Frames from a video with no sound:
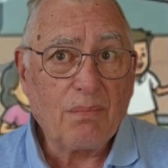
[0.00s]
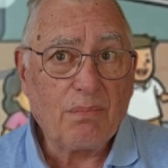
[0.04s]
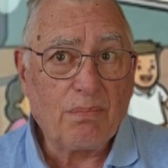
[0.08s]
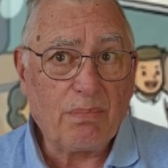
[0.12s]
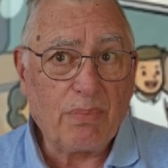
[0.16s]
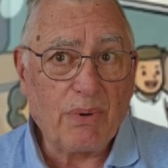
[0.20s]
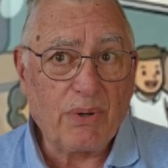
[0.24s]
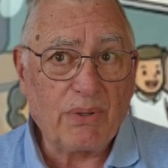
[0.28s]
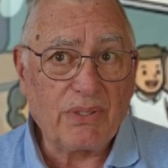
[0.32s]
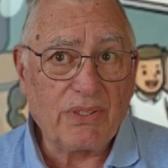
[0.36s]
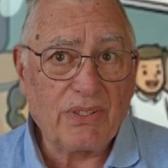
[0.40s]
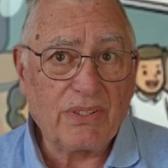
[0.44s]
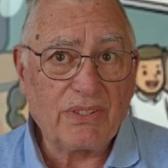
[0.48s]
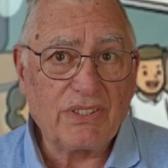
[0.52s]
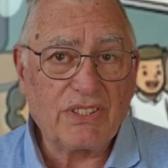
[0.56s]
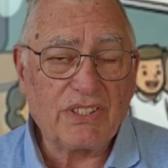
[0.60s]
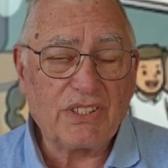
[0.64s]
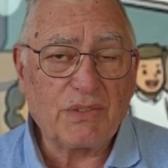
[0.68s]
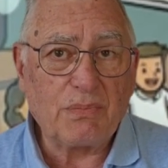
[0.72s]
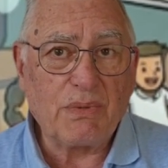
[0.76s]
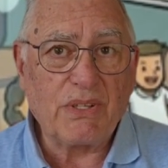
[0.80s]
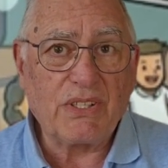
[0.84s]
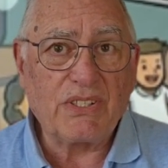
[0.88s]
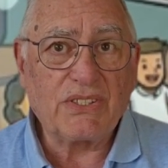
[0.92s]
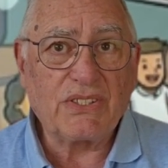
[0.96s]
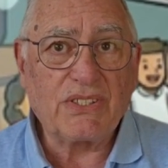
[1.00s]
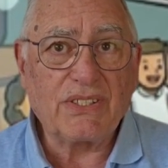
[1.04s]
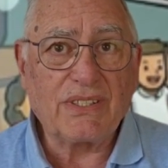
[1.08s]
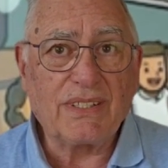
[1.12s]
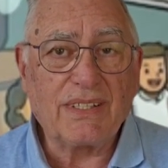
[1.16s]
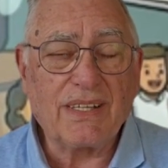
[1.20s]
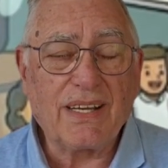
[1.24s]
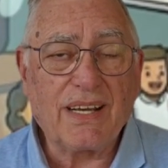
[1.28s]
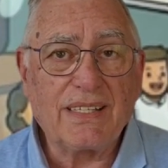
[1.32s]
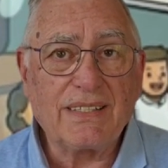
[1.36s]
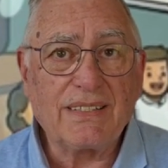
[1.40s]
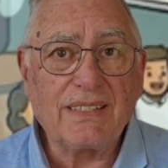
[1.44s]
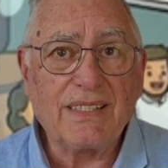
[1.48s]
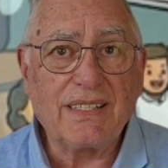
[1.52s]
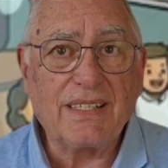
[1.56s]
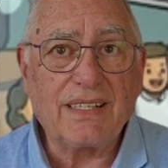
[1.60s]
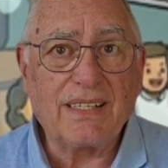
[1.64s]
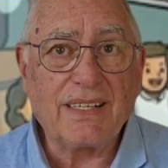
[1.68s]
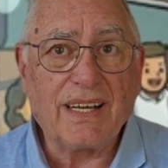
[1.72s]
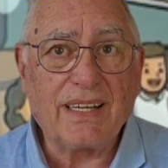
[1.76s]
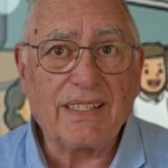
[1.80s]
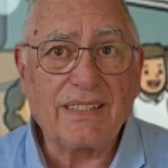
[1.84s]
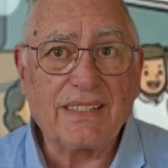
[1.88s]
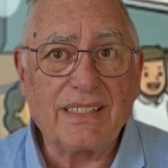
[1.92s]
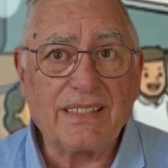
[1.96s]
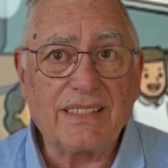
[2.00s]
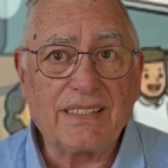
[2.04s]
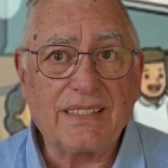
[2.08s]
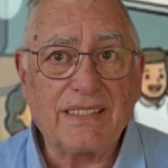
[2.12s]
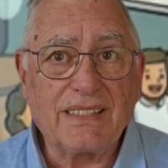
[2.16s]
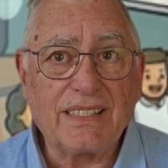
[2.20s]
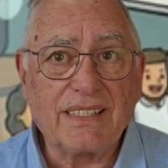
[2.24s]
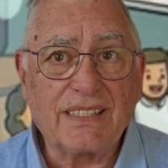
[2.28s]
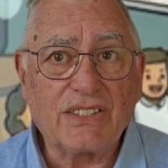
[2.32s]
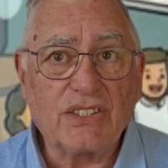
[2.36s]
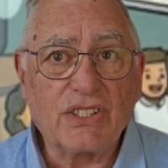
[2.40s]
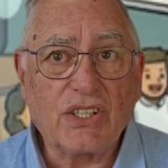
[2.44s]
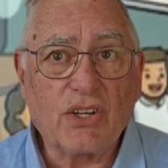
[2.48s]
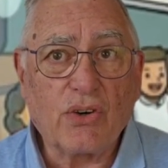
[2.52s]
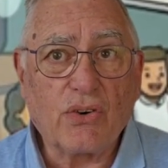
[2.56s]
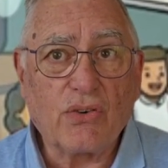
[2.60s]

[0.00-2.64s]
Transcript: Bond and Smith's 1996